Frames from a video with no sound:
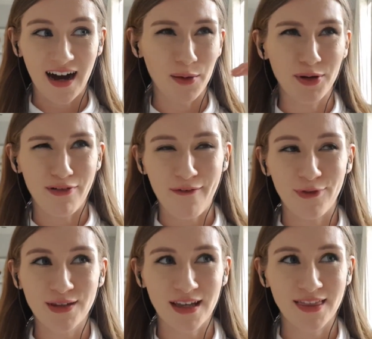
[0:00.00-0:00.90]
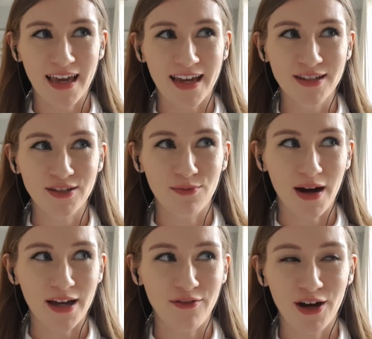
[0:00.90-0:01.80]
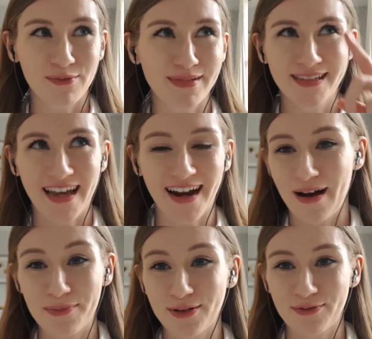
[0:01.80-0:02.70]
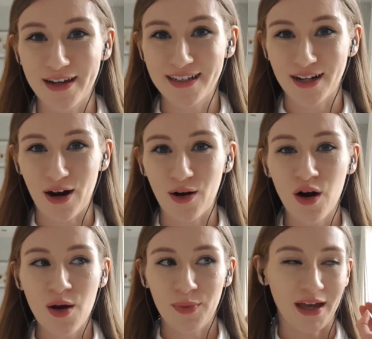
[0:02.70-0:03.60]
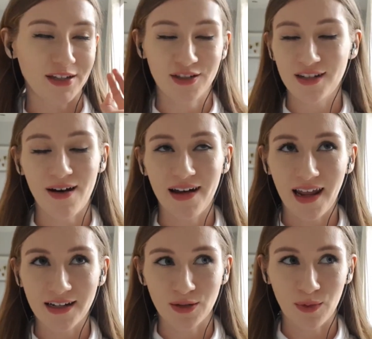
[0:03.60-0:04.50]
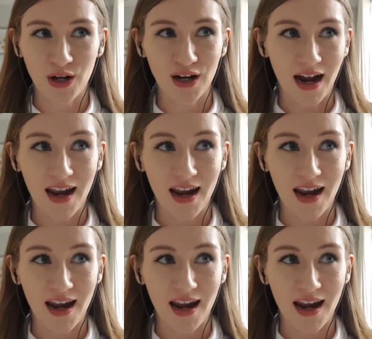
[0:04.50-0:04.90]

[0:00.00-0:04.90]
I'll be referencing things you might have heard me say a couple of weeks ago, but that's just how I like to work.